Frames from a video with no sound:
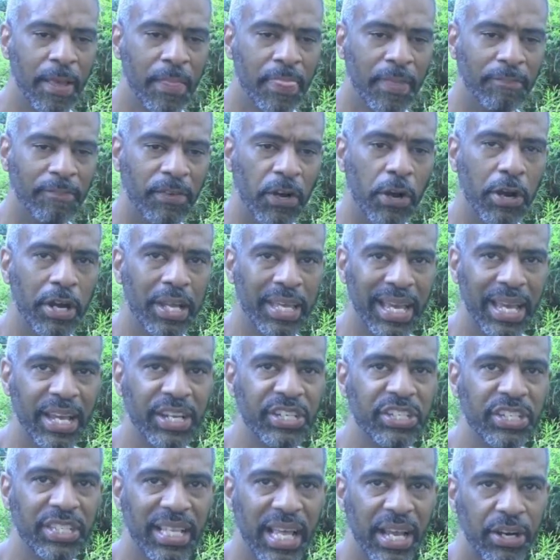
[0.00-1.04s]
the
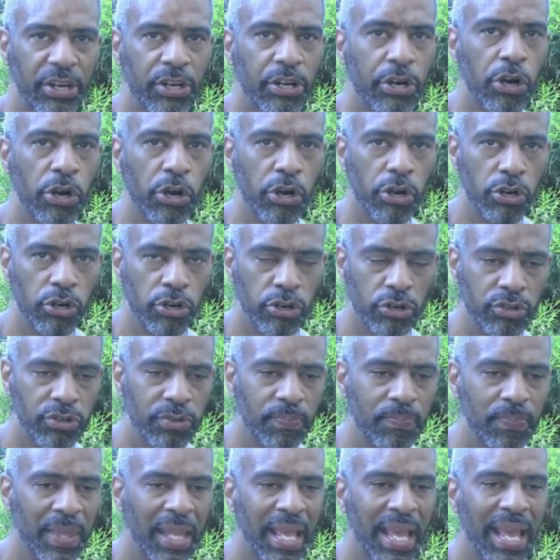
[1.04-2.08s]
variation that occurs,
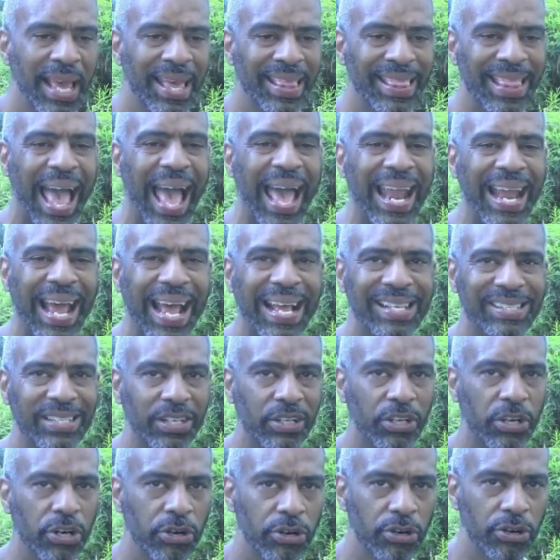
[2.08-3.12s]
that has
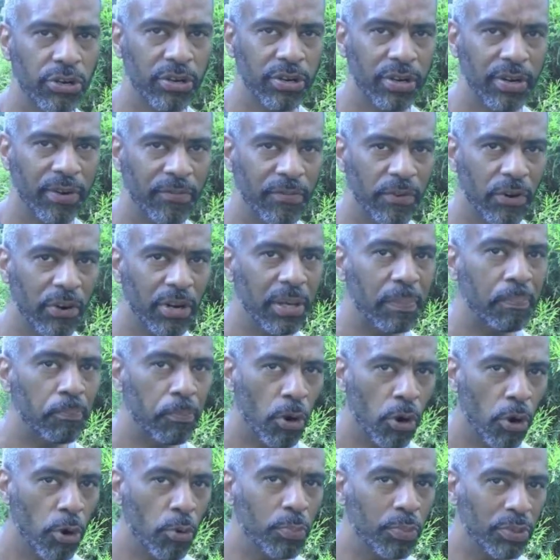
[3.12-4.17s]
occurred very
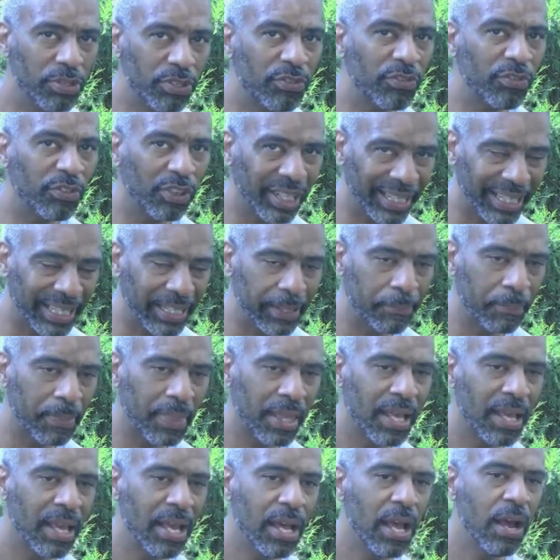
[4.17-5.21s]
purposefully
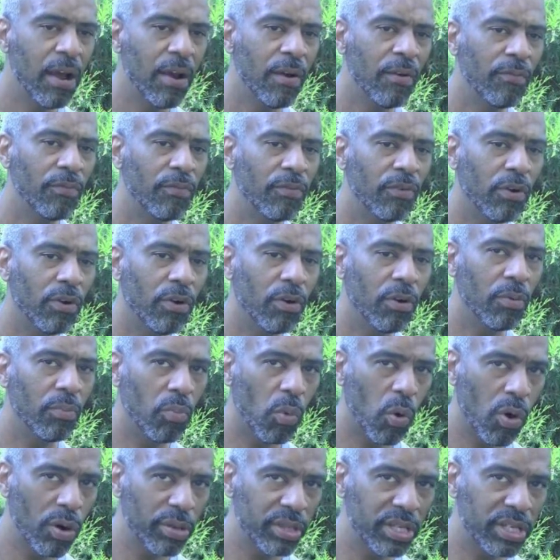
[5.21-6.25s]
for
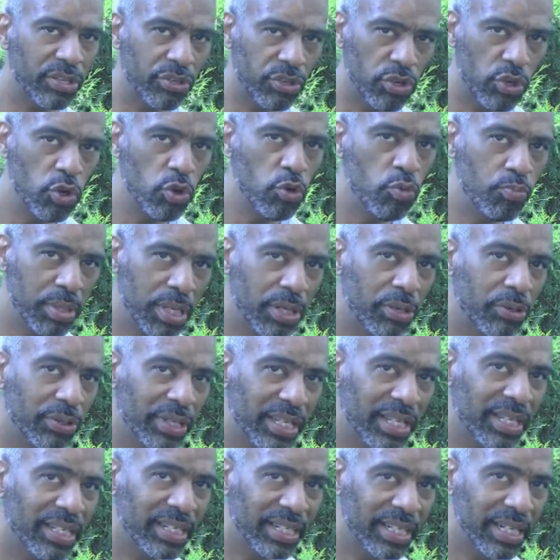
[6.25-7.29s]
more than 2
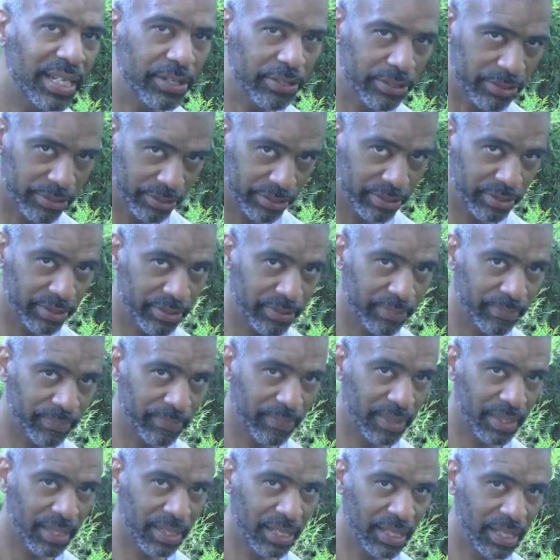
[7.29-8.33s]
billion
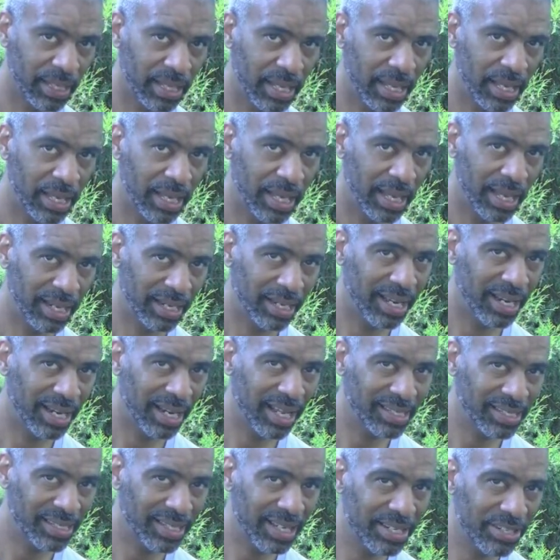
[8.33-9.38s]
years. And
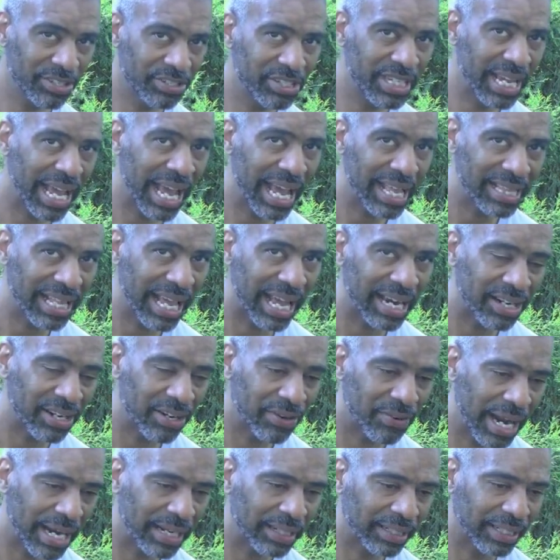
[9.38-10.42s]
let's understand that
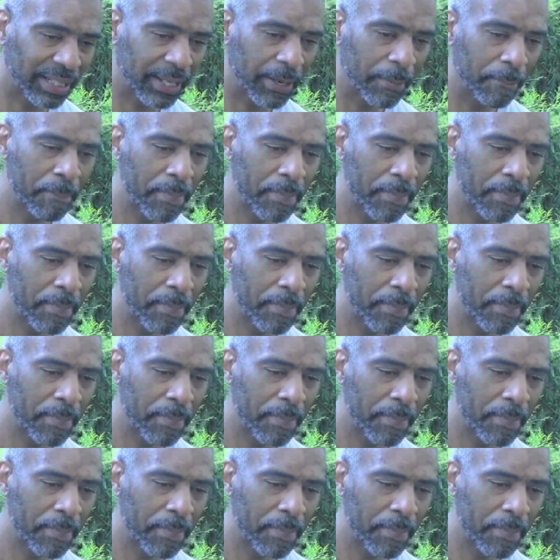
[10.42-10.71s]
correctly.